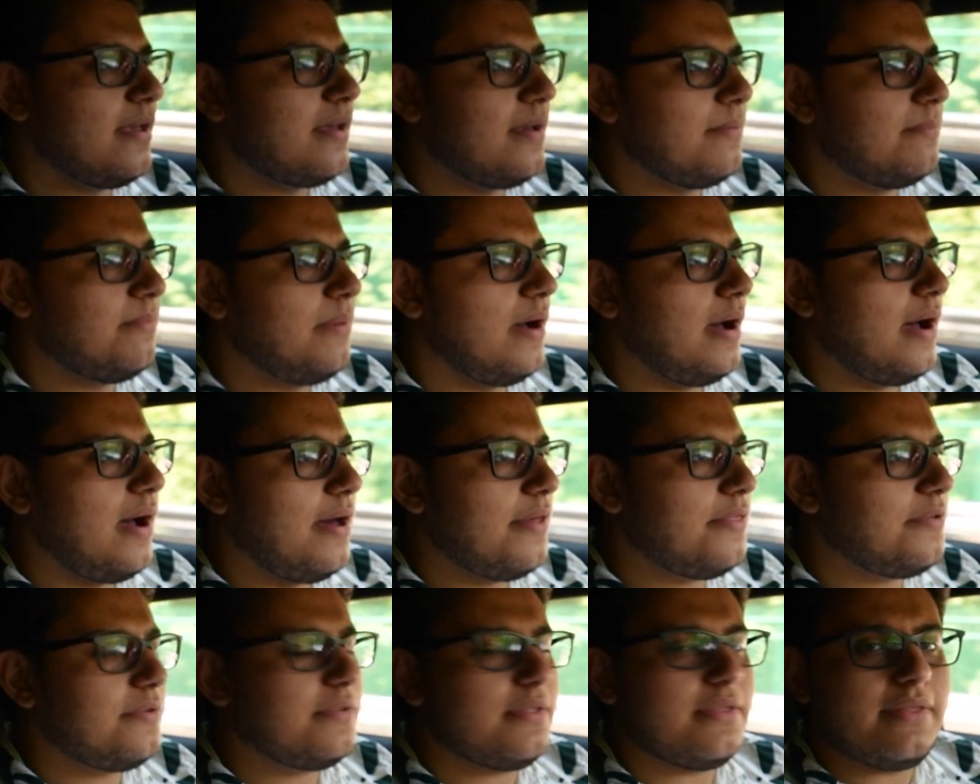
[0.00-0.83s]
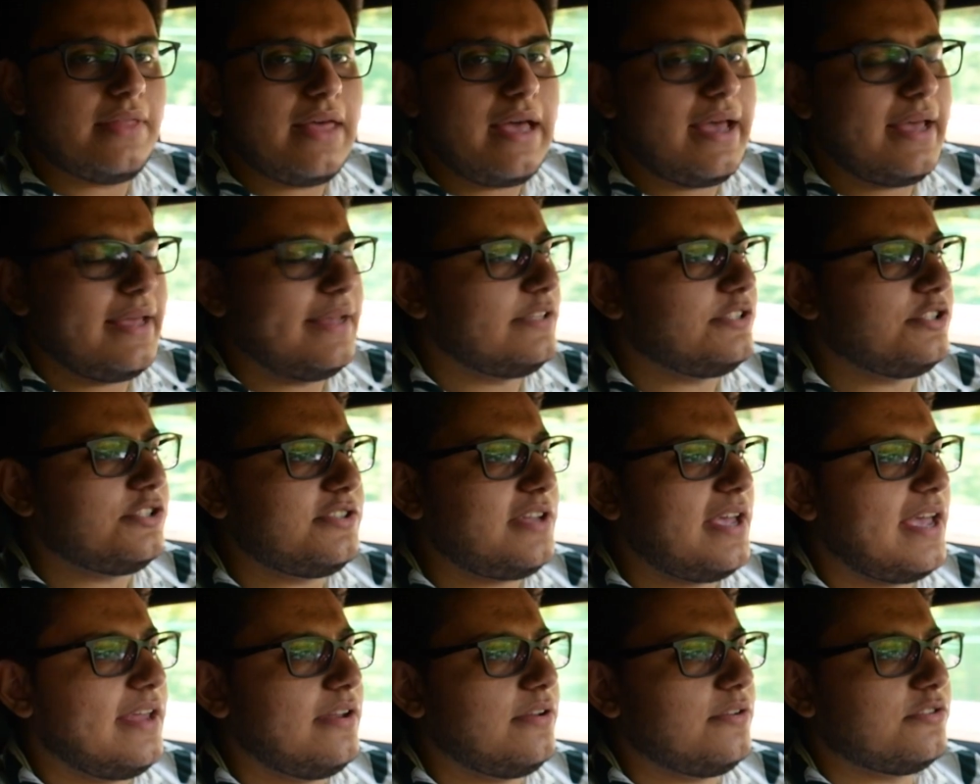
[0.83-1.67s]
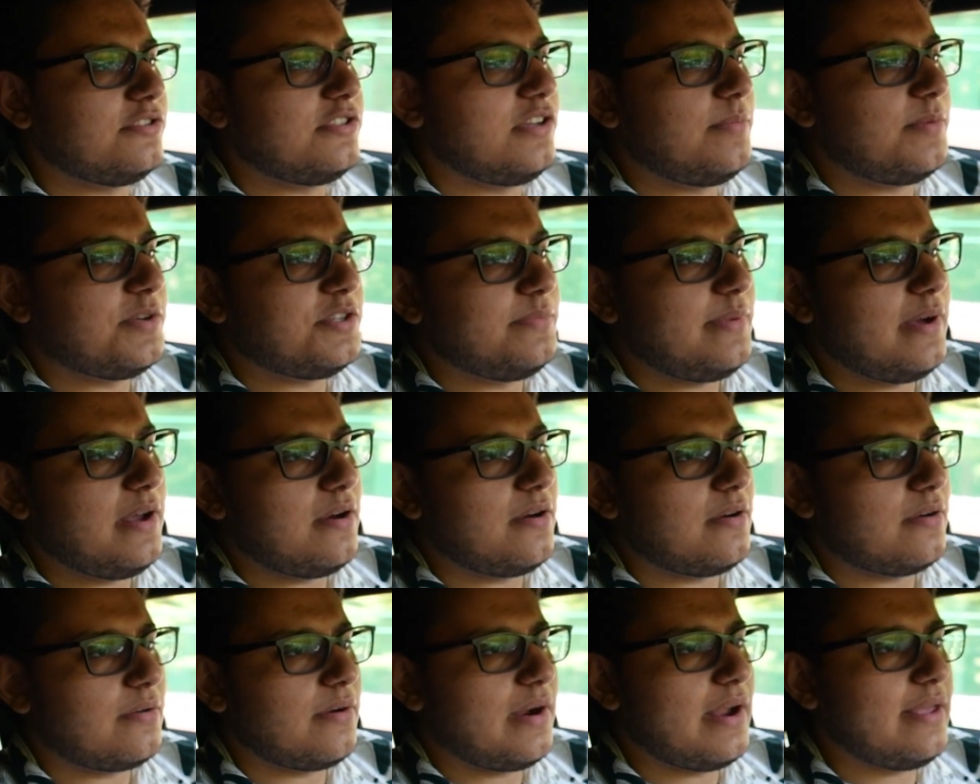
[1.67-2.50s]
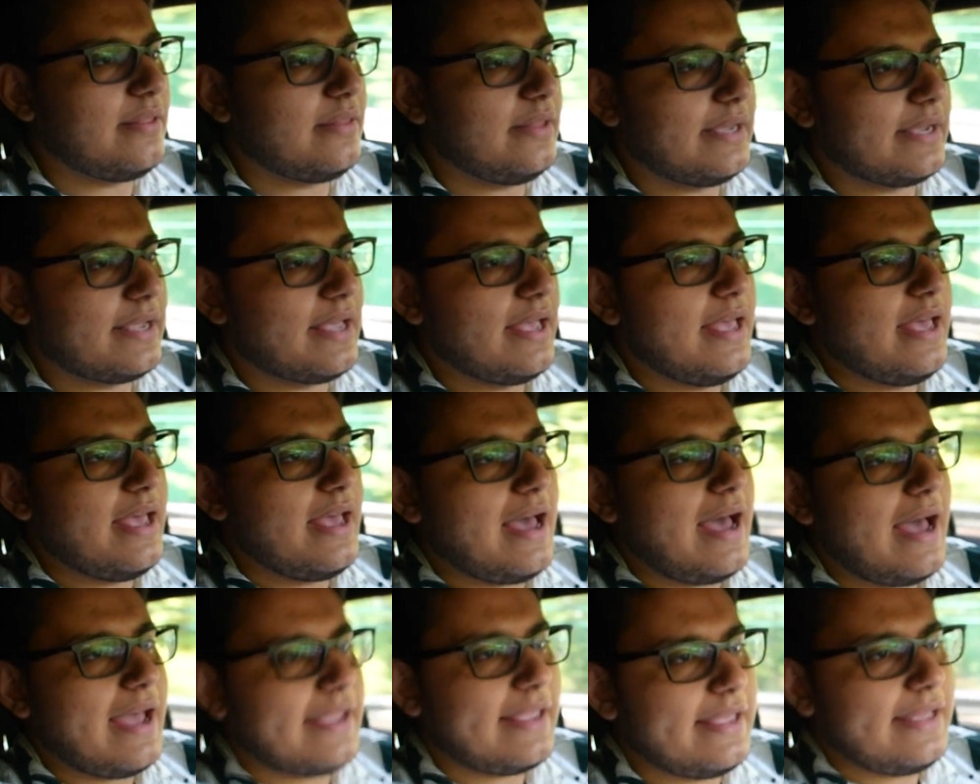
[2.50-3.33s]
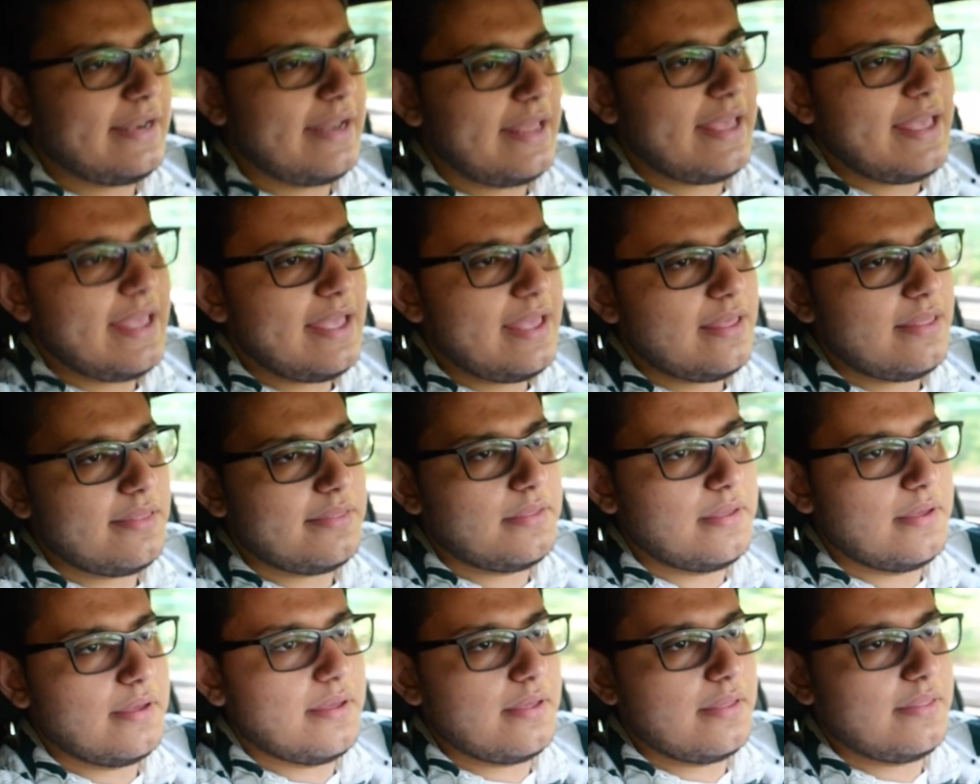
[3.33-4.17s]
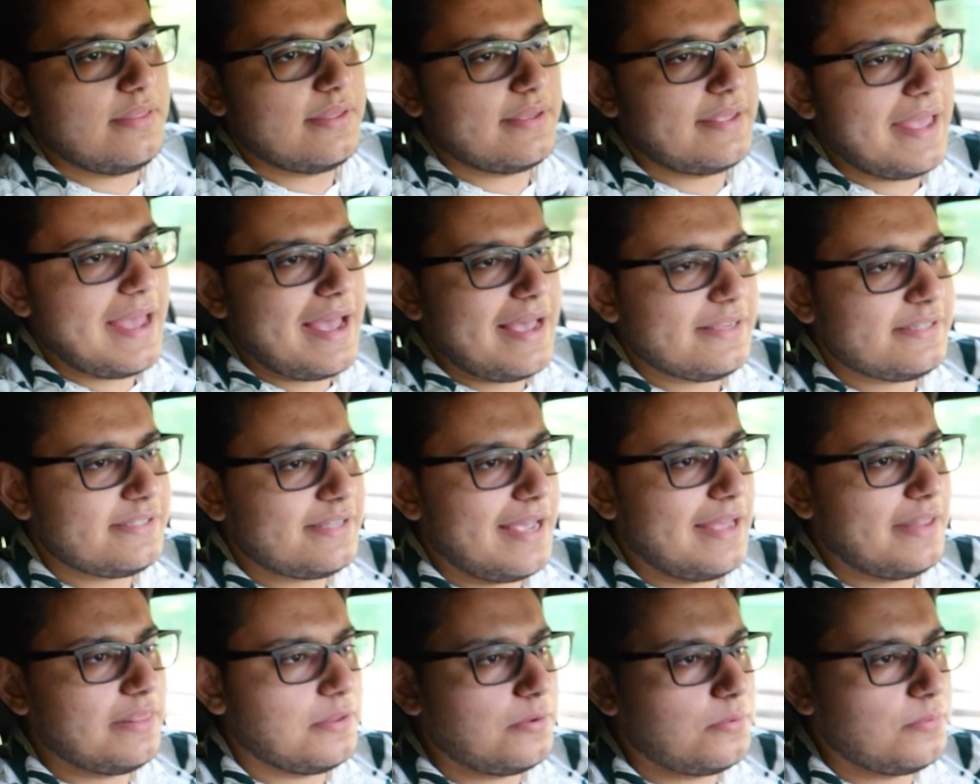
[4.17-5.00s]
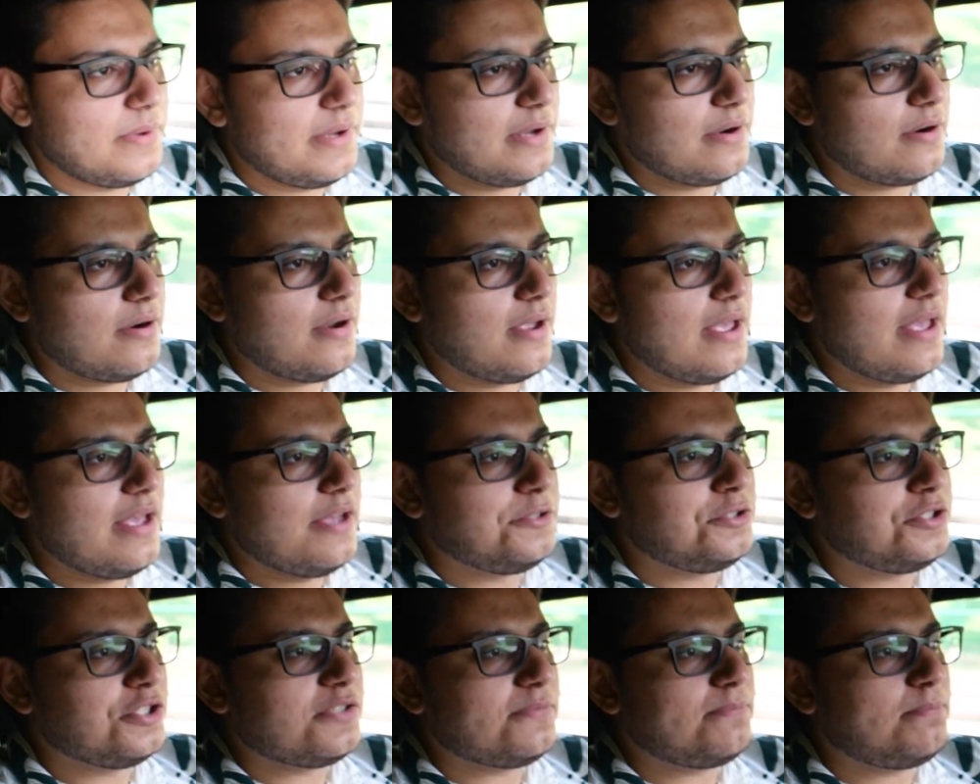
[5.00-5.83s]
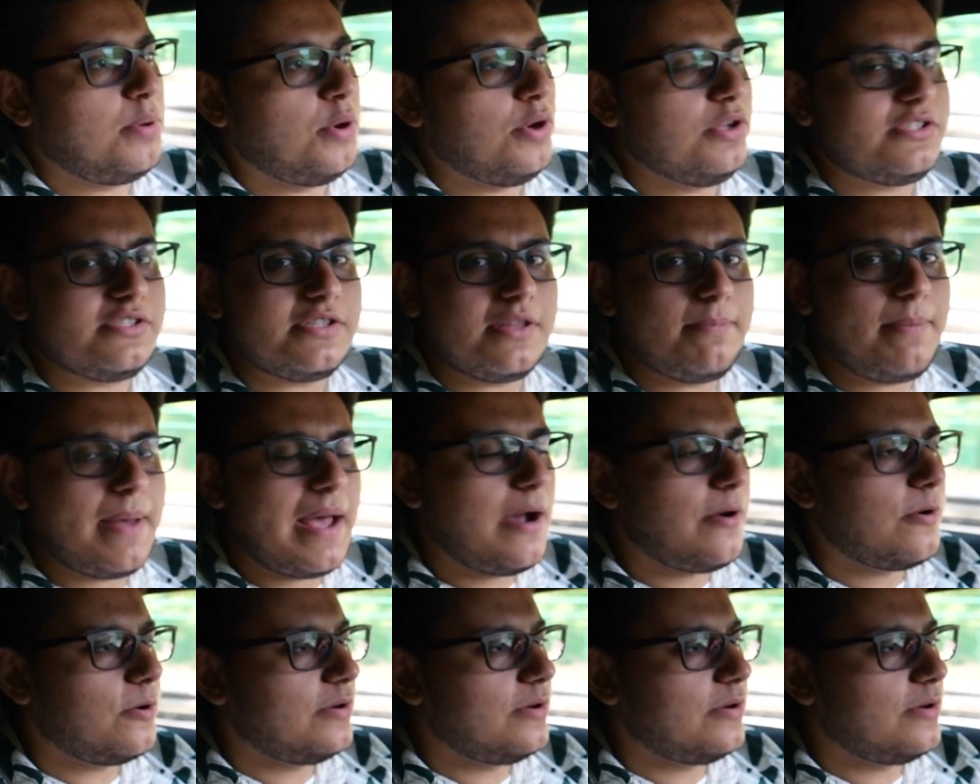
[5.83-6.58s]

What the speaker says: But other than that, it just handles so much better, right? Like, I can hit the gas and the rear just puts the power